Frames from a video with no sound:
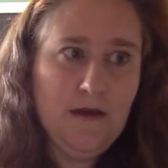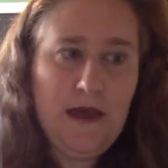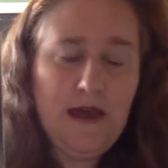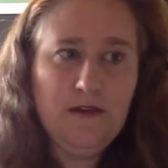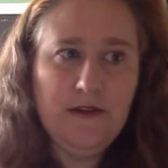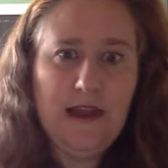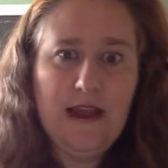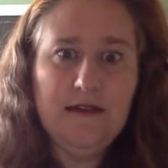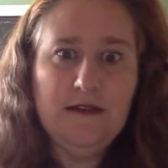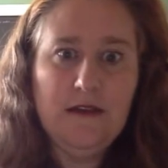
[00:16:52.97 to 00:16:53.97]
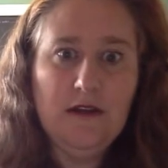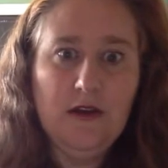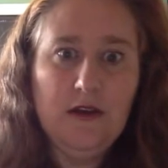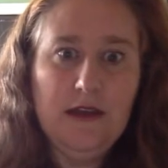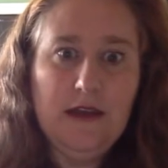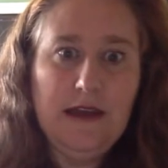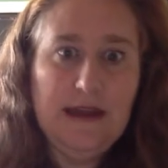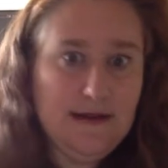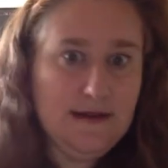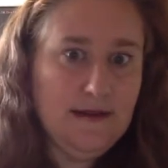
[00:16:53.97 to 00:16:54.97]
pattern that has a lark in
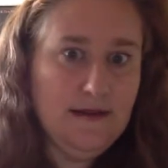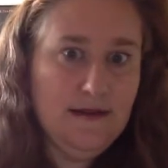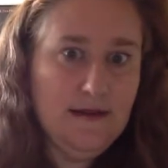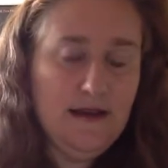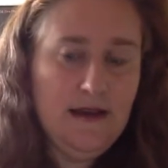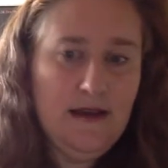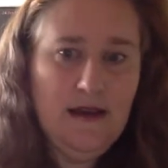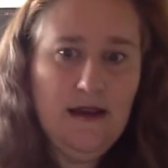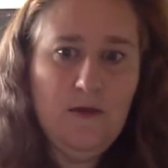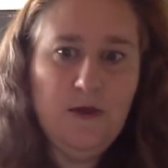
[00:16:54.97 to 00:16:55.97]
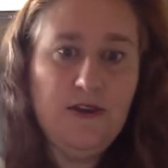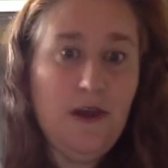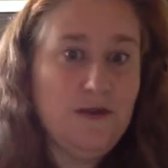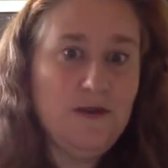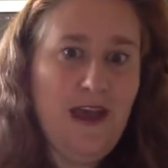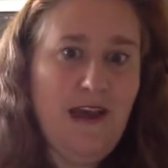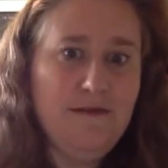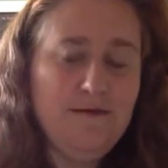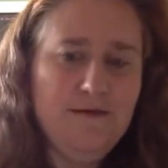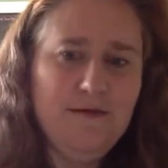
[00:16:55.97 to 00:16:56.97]
it, which I also have.
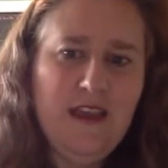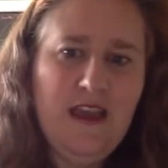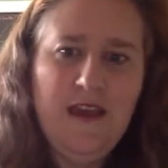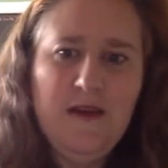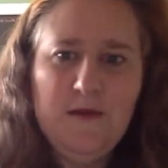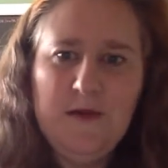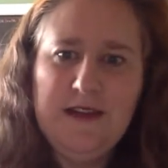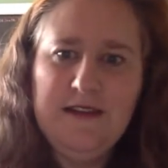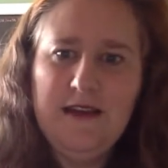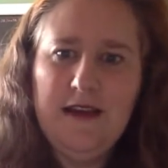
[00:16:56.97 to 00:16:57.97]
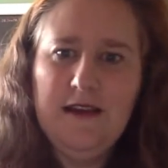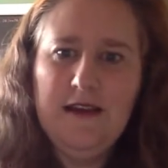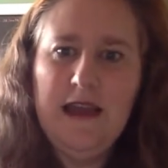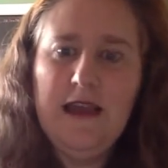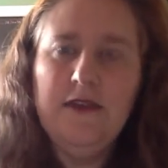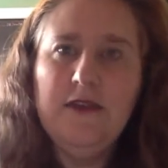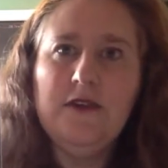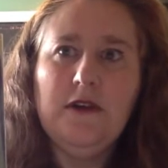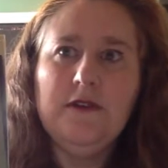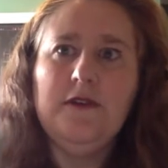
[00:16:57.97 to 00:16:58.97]
But and there's
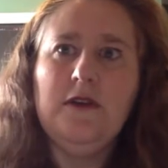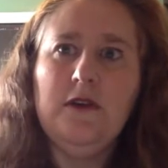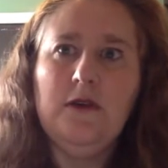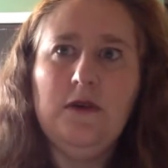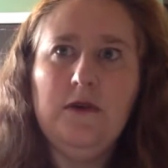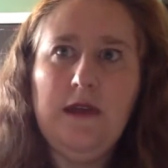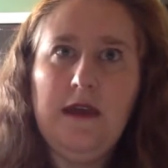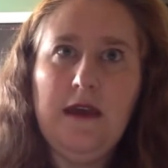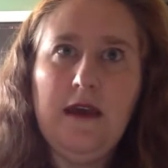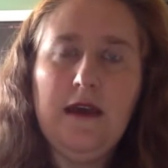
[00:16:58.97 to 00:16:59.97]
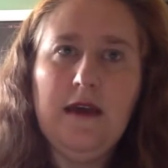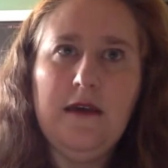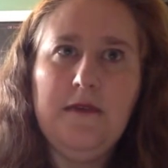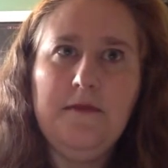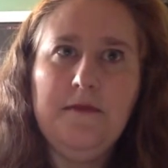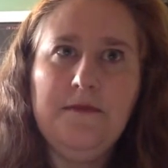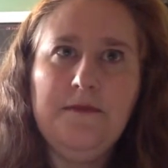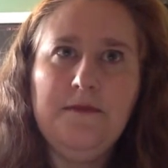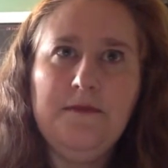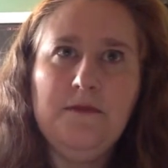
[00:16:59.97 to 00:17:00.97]
also the
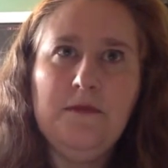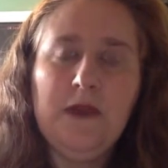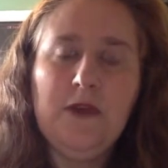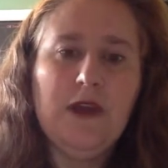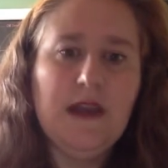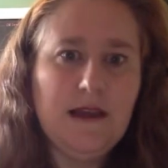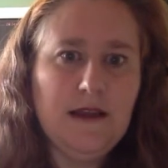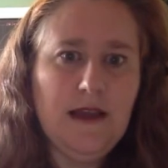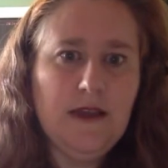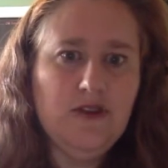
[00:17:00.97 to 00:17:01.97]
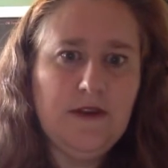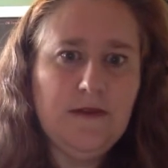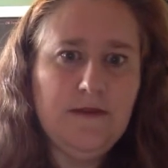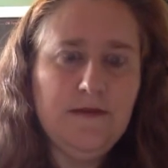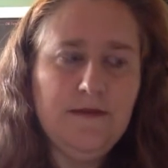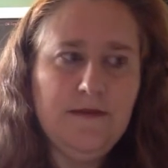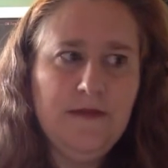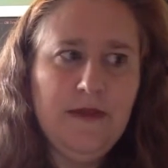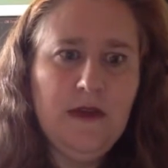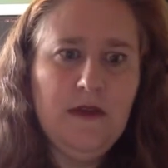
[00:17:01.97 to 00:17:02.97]
cricket collection.
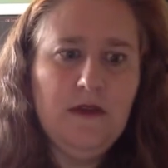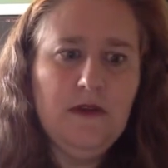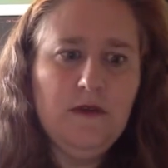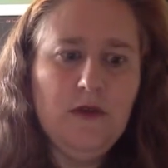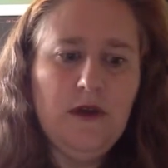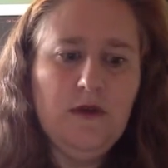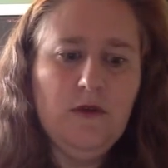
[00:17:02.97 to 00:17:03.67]
There's one